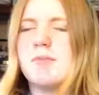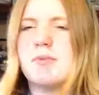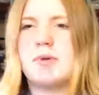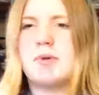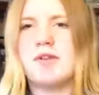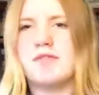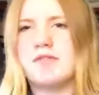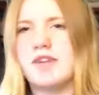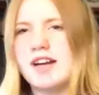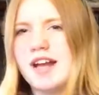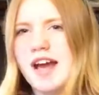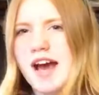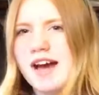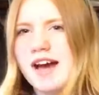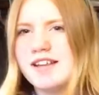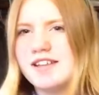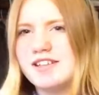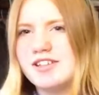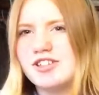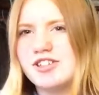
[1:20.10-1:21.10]
but my friend
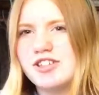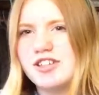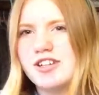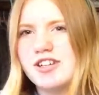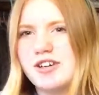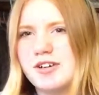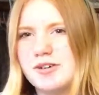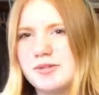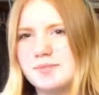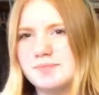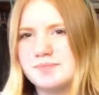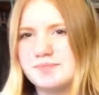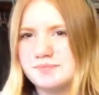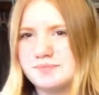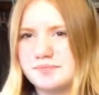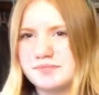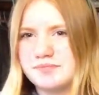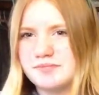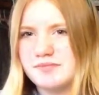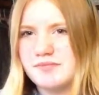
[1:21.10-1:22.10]
she um
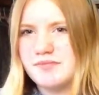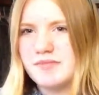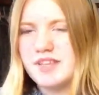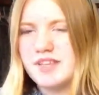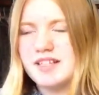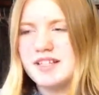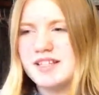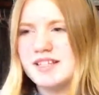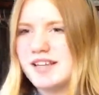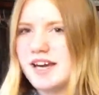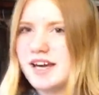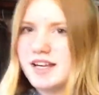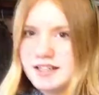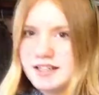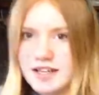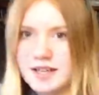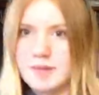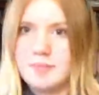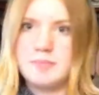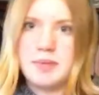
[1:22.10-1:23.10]
decided
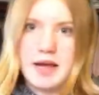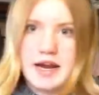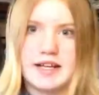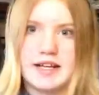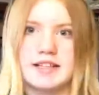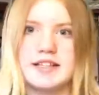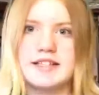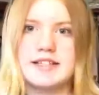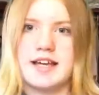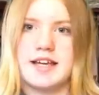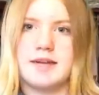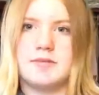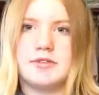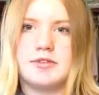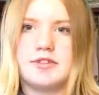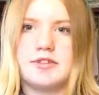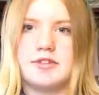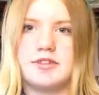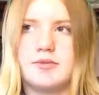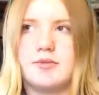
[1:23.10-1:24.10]
to like bang the
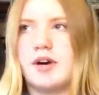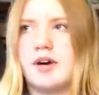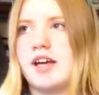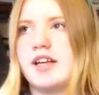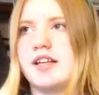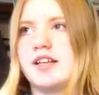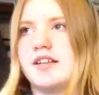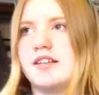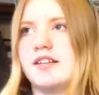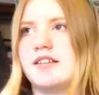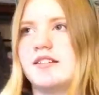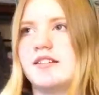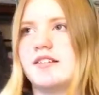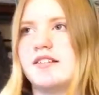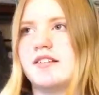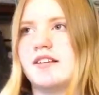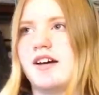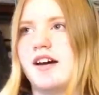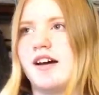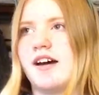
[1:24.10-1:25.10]
table when
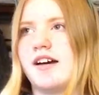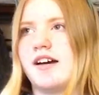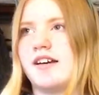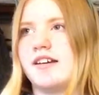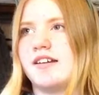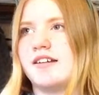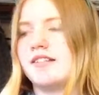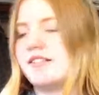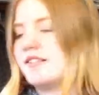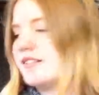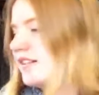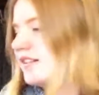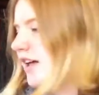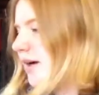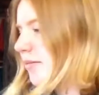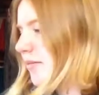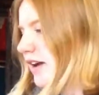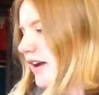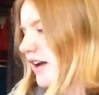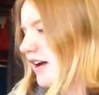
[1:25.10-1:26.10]
I
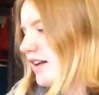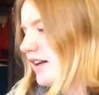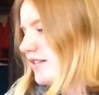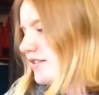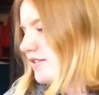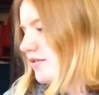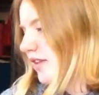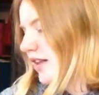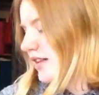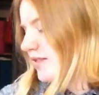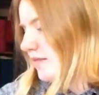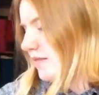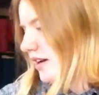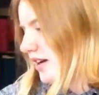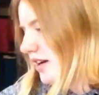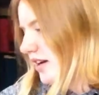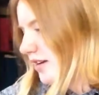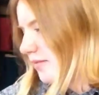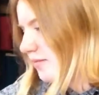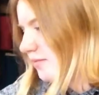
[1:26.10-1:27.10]
clap my hands, so that's
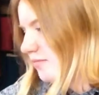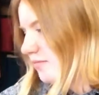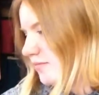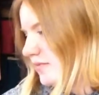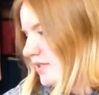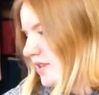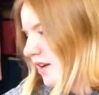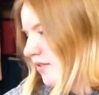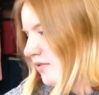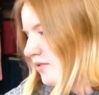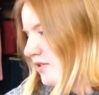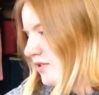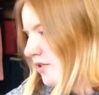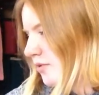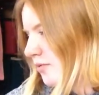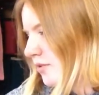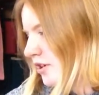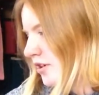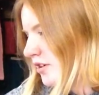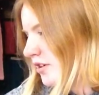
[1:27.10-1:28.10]
why it sounds so
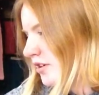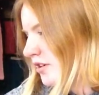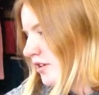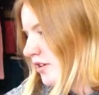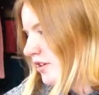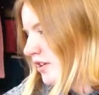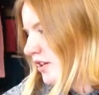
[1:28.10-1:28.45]
weird.